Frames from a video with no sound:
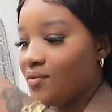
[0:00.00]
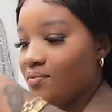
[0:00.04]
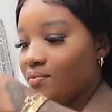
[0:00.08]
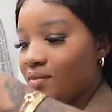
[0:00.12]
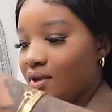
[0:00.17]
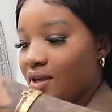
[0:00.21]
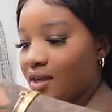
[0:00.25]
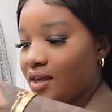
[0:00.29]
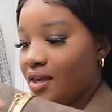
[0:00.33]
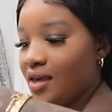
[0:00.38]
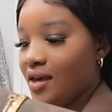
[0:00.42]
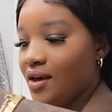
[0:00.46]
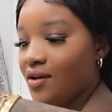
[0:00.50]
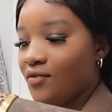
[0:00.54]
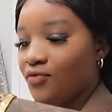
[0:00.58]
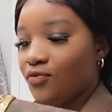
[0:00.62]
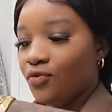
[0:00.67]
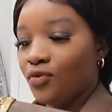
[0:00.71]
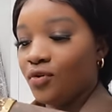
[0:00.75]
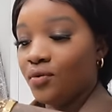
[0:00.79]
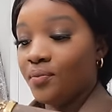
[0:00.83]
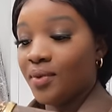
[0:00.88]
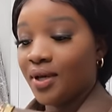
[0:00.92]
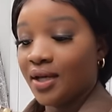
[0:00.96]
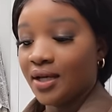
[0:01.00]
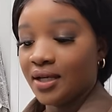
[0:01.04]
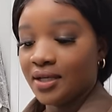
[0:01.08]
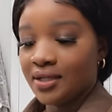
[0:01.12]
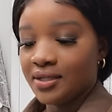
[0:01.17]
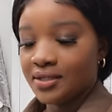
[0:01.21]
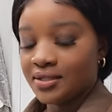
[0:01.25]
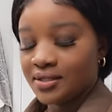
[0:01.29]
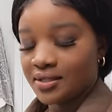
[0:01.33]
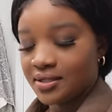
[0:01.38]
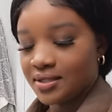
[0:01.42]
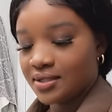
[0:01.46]
And be careful
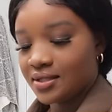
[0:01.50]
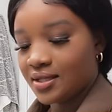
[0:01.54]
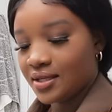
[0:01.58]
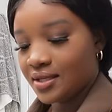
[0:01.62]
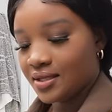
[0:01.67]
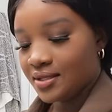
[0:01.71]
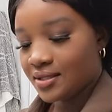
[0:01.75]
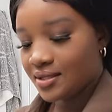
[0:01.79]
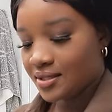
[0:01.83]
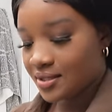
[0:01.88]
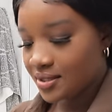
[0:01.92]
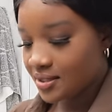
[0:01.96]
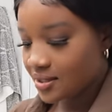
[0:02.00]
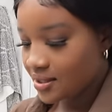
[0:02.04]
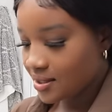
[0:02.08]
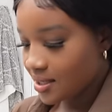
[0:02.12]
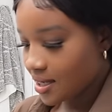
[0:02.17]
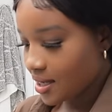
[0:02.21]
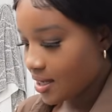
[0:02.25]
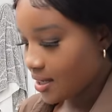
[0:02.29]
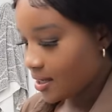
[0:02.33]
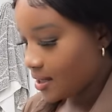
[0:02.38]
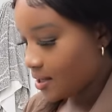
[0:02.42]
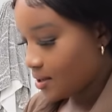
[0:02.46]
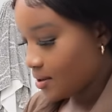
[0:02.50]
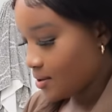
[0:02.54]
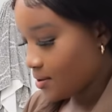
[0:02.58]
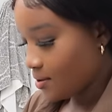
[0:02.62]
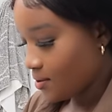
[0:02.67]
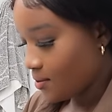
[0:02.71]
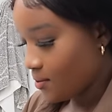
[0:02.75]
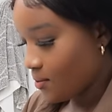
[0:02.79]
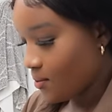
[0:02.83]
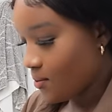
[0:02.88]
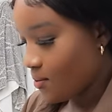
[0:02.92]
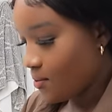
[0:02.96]
because they say.
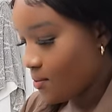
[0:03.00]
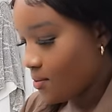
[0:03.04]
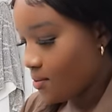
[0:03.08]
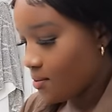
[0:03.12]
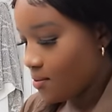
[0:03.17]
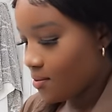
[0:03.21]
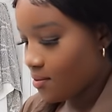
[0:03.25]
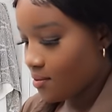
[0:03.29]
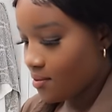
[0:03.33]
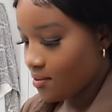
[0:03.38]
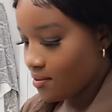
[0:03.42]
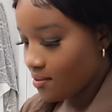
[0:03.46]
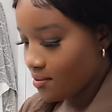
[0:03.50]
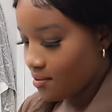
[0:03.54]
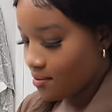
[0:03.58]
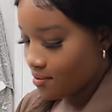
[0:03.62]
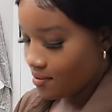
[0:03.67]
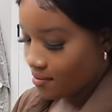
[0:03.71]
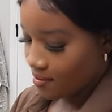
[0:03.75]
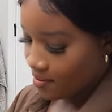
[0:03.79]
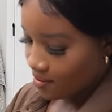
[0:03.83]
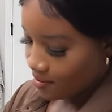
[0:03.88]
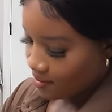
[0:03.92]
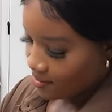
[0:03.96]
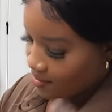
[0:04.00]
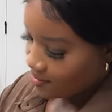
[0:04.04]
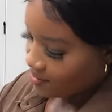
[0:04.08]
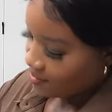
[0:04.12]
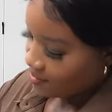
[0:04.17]
Oh.